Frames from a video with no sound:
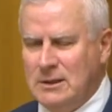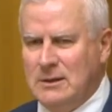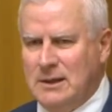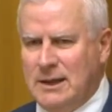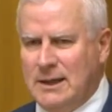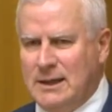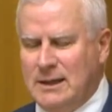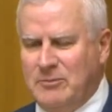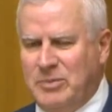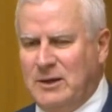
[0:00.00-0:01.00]

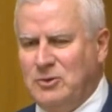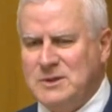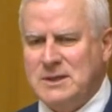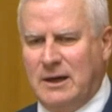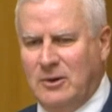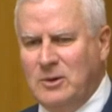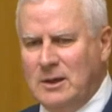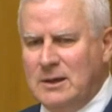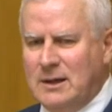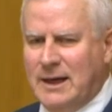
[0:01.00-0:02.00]
but also
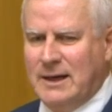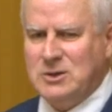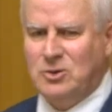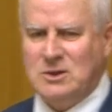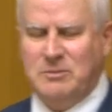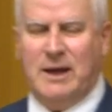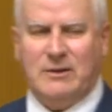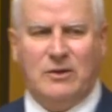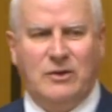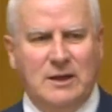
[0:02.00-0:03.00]
talked about
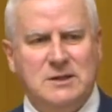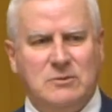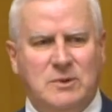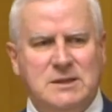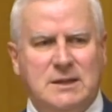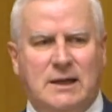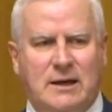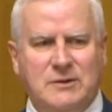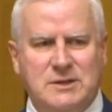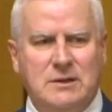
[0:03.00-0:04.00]
the things that we sell
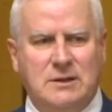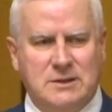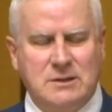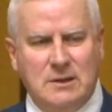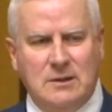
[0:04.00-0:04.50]
overseas.